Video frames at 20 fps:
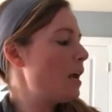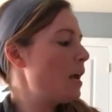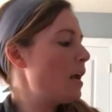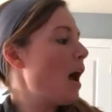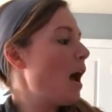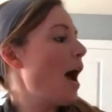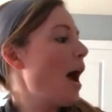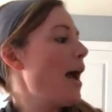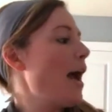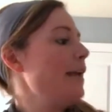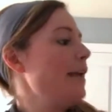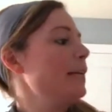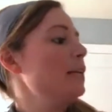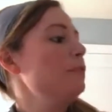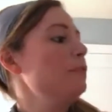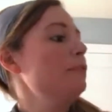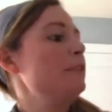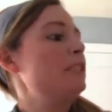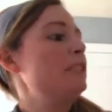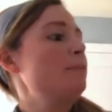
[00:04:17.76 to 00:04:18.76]
I can
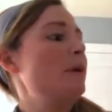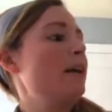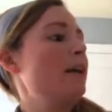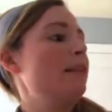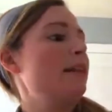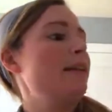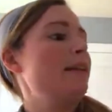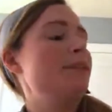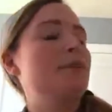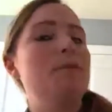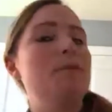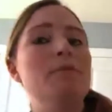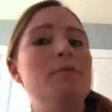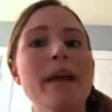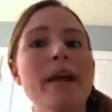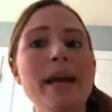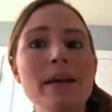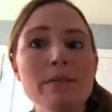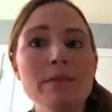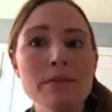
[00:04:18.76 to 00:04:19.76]
respect things
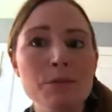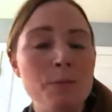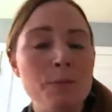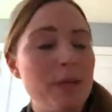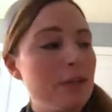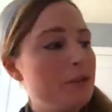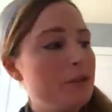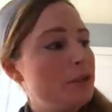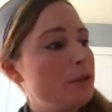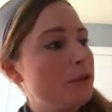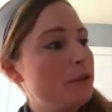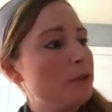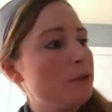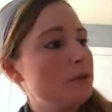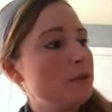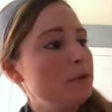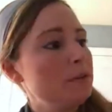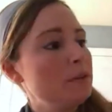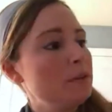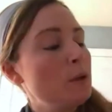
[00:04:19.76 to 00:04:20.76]
around me
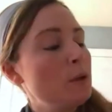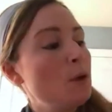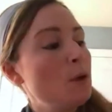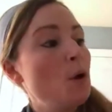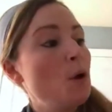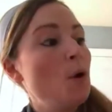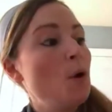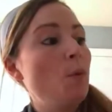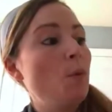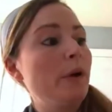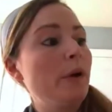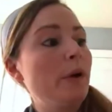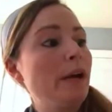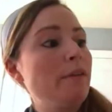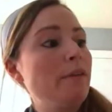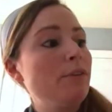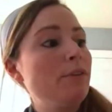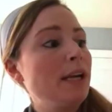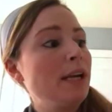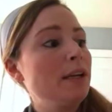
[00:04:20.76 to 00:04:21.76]
too.
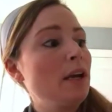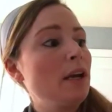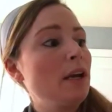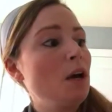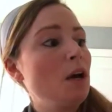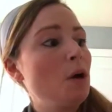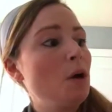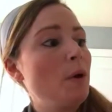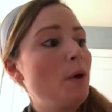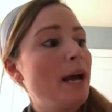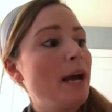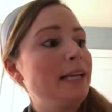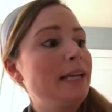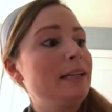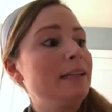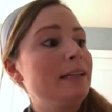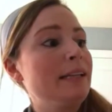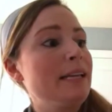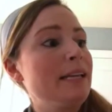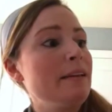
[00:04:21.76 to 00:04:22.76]
Wherever I go, I can
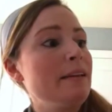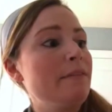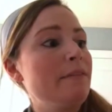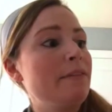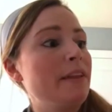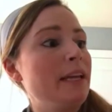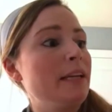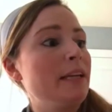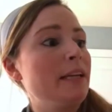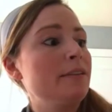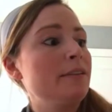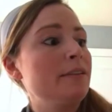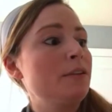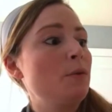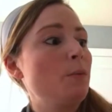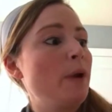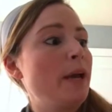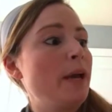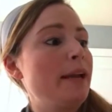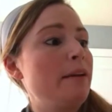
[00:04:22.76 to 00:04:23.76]
leave things the
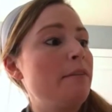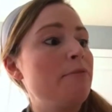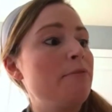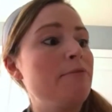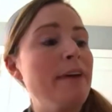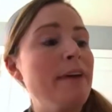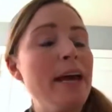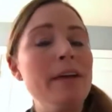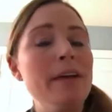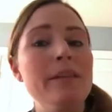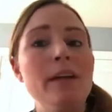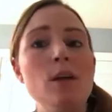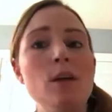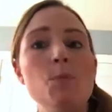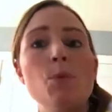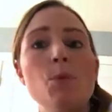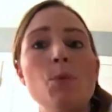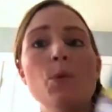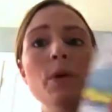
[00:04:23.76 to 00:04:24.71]
way I found them or